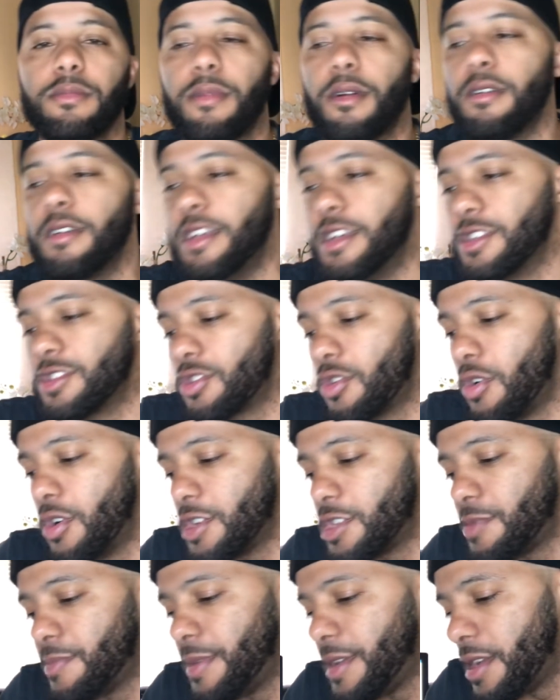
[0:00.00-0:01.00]
Bro, he is
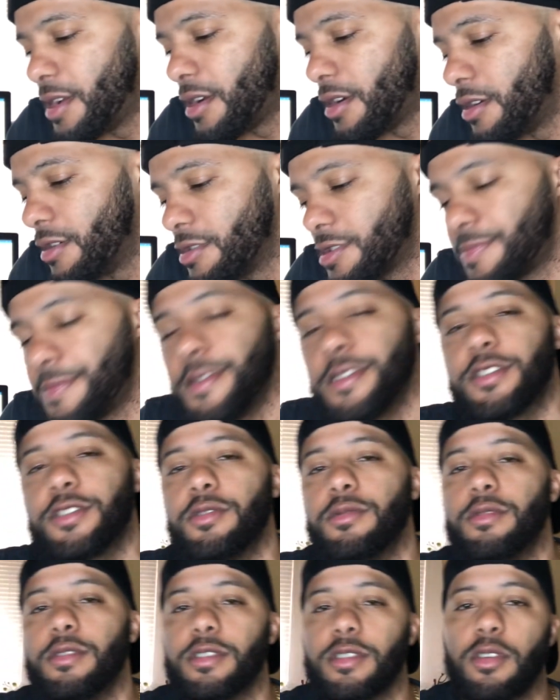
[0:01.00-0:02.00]
going to be in Errol Spence Jr.'s